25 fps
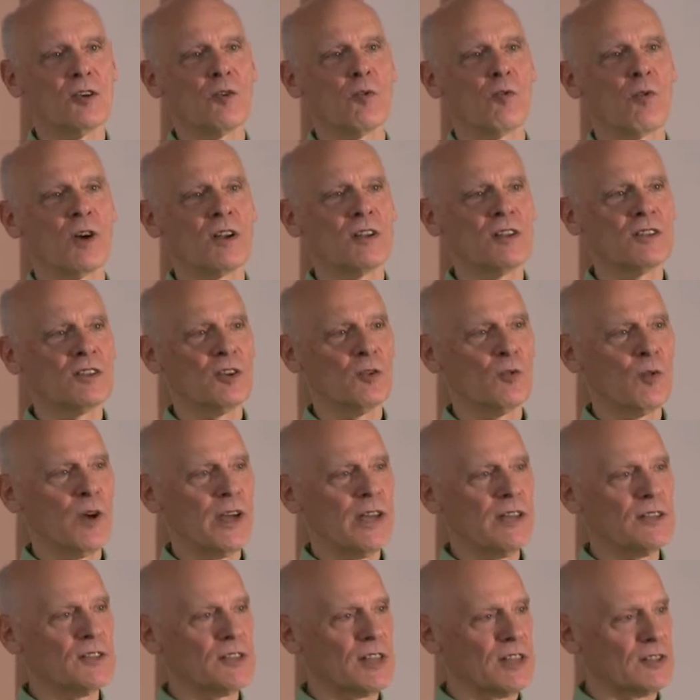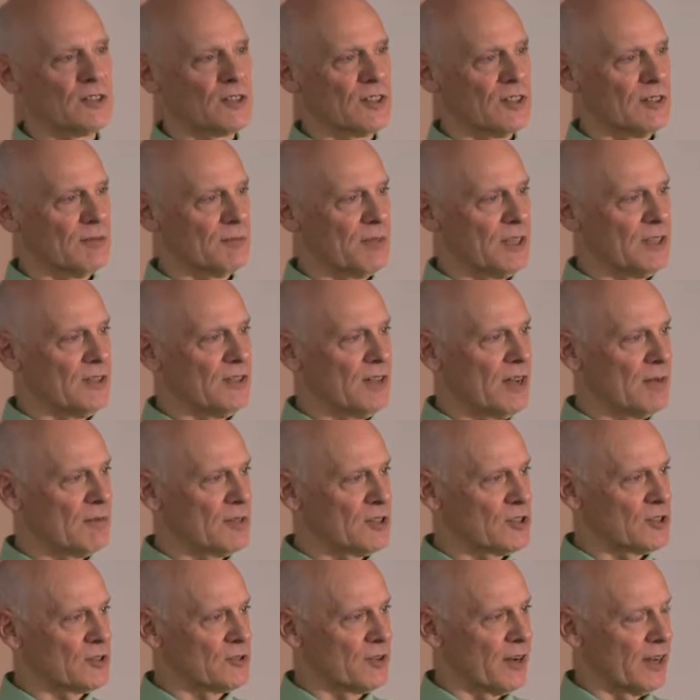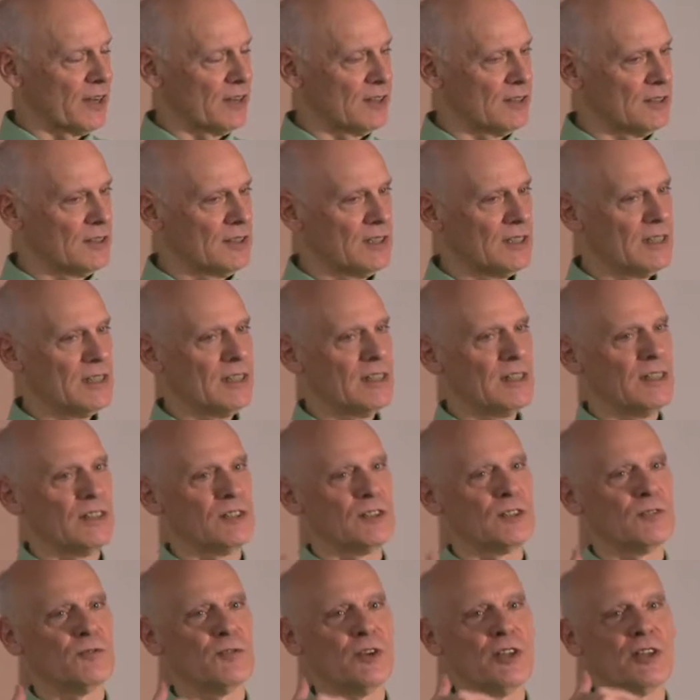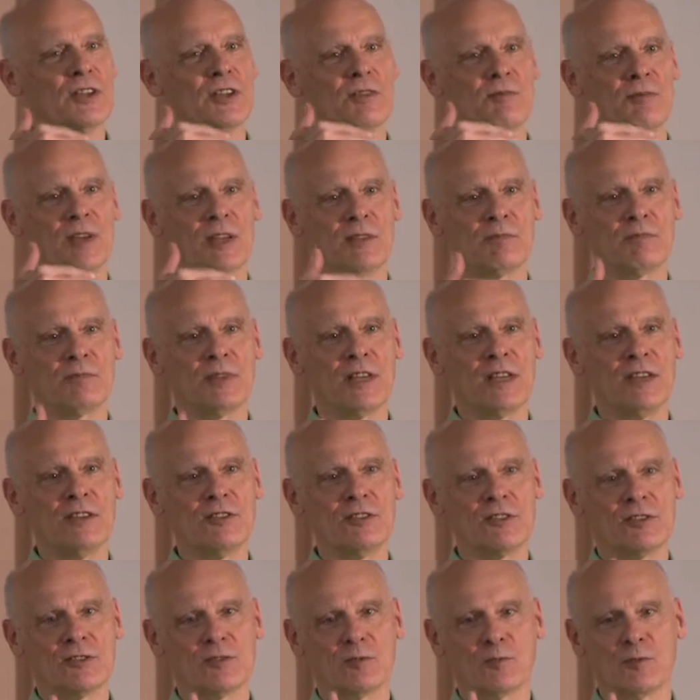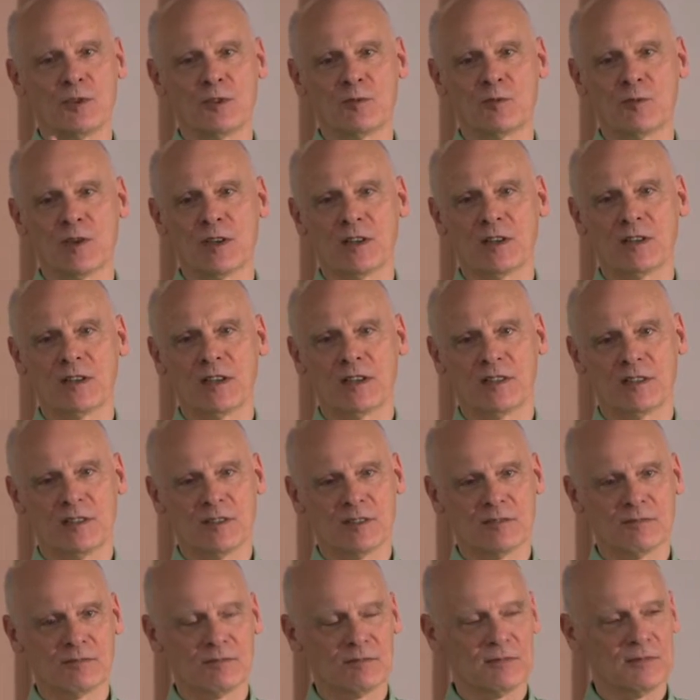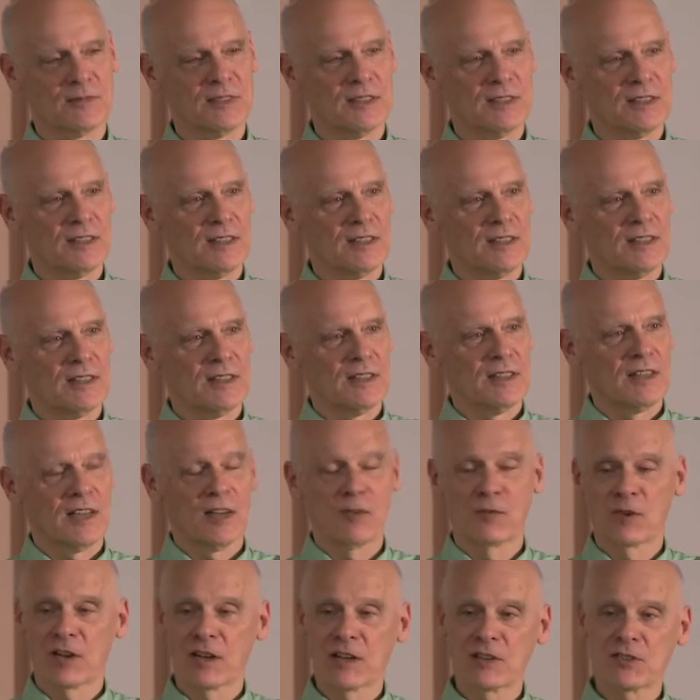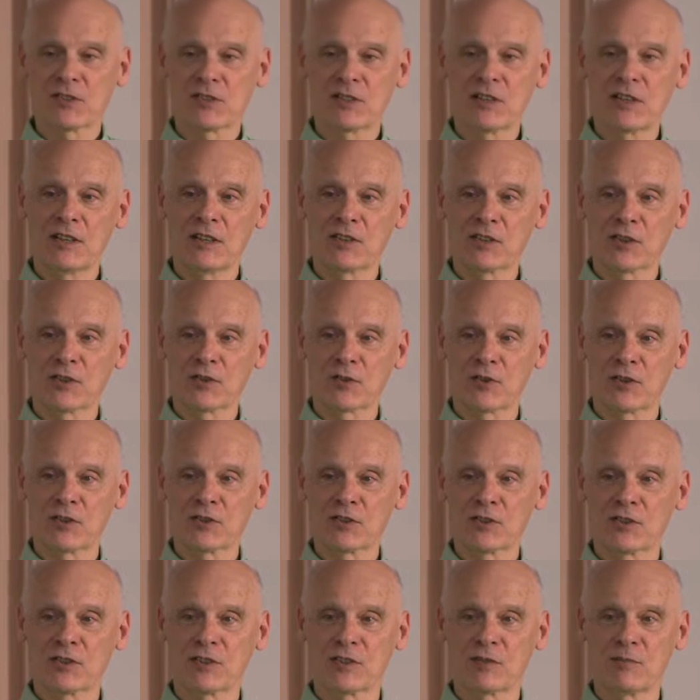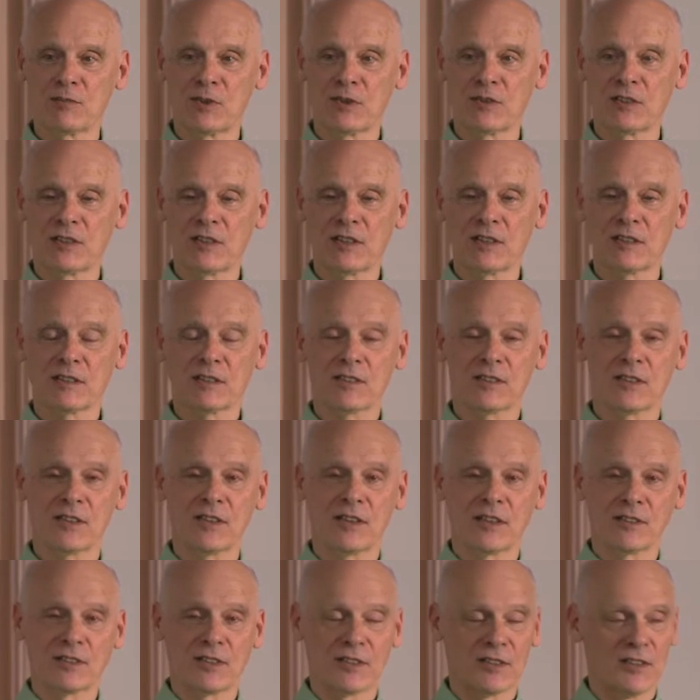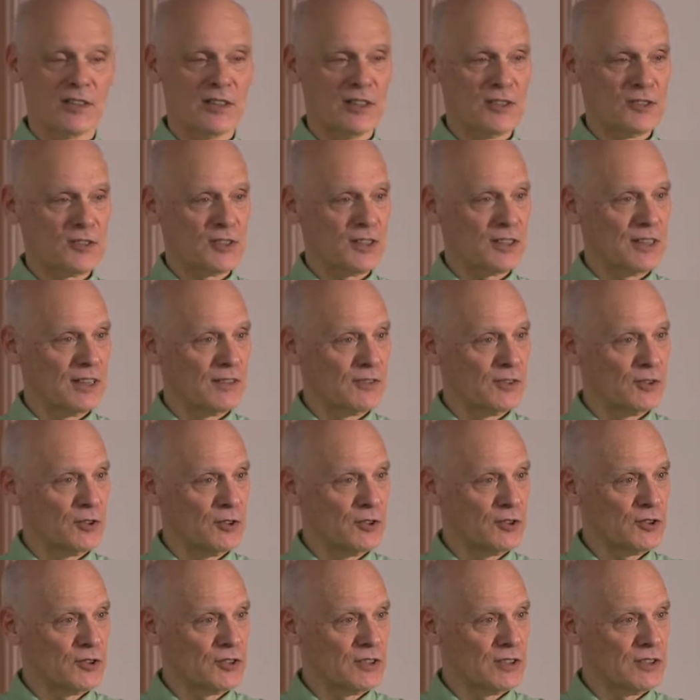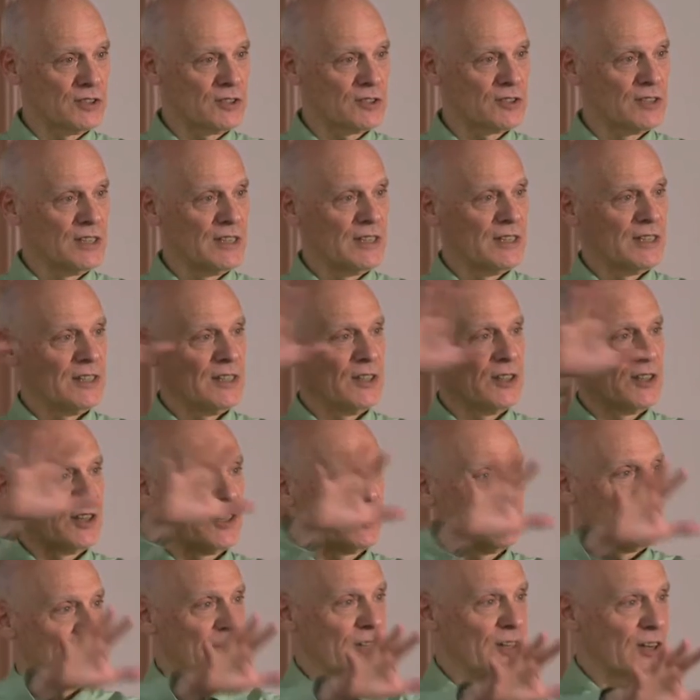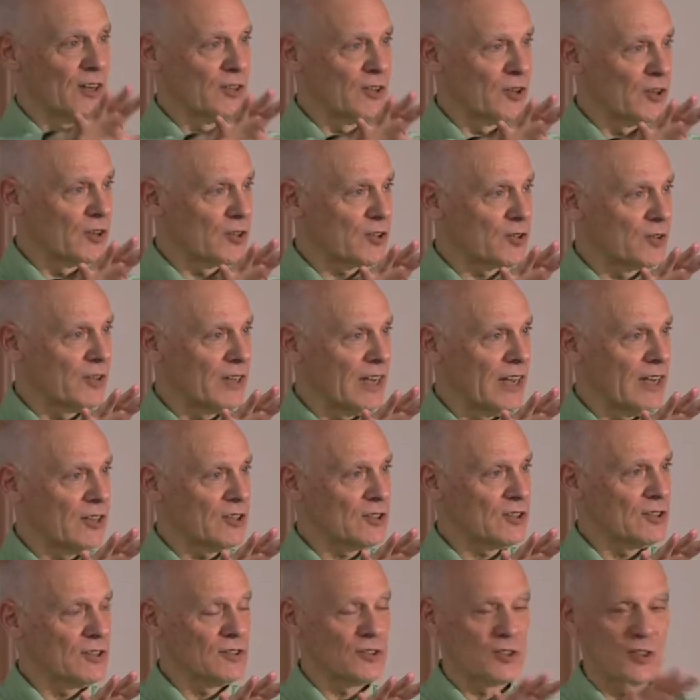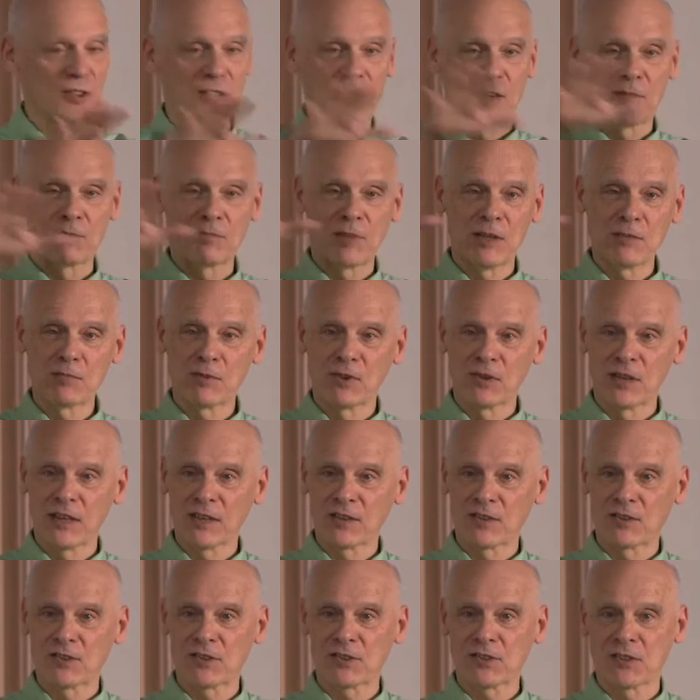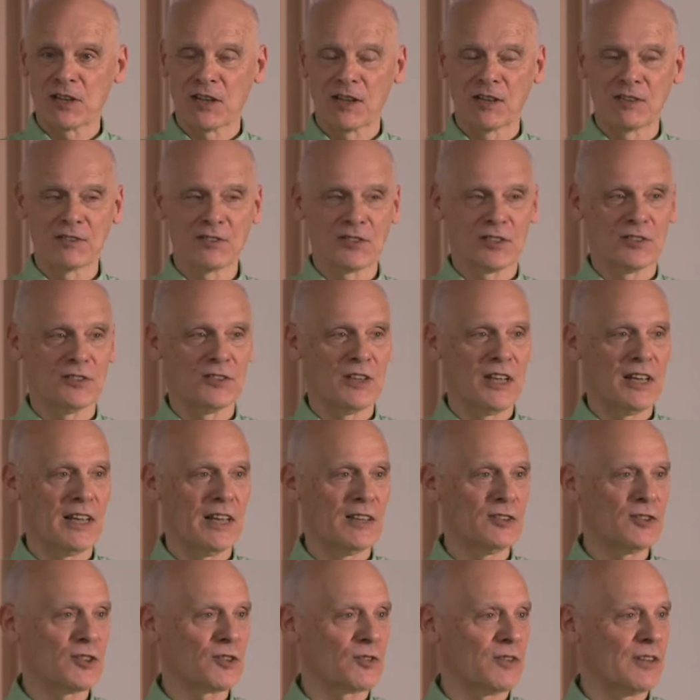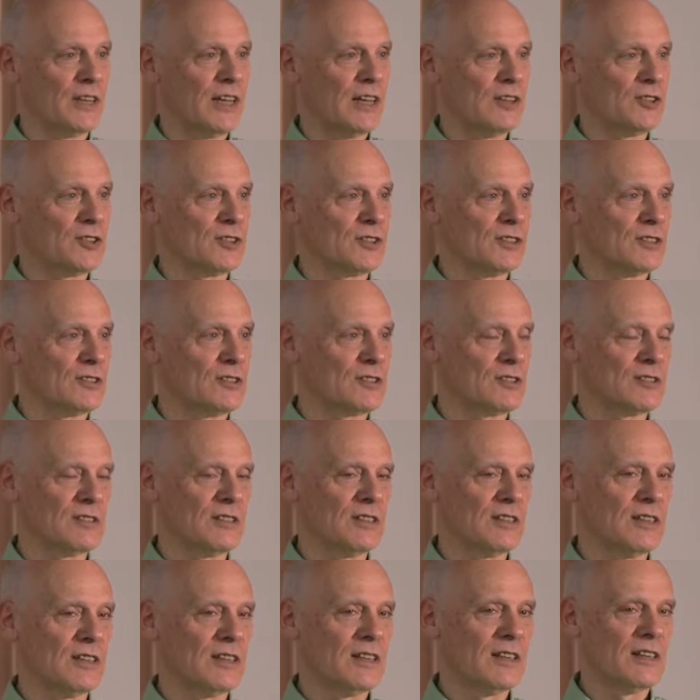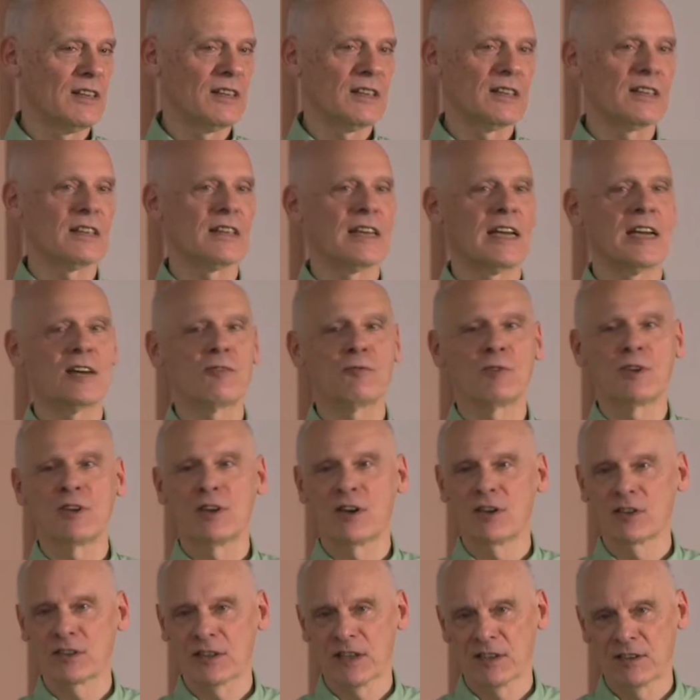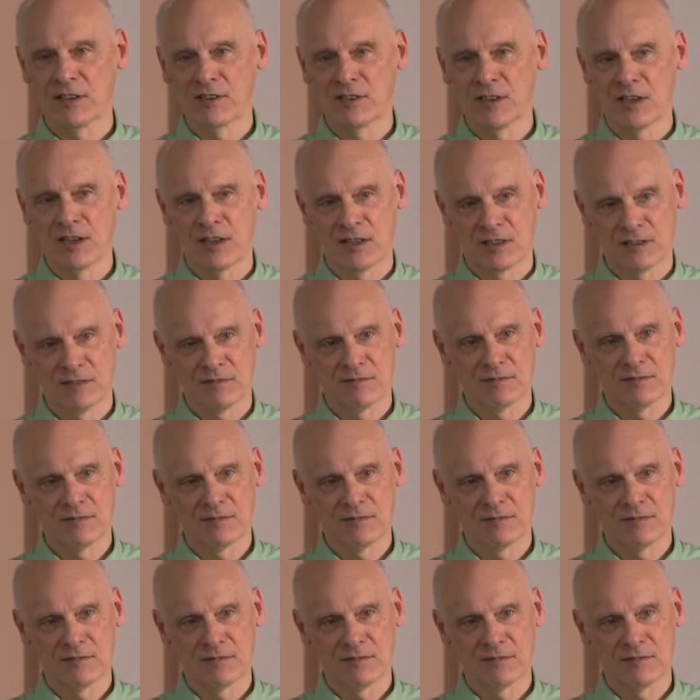One of the ways that's going to be demonstrated is if we can make peace with one another. And what I see in the Christian community, you got the theistic evolutionists, you got the young earth creationists, you got people like ourselves, the day-age creationists. Can't we all get along?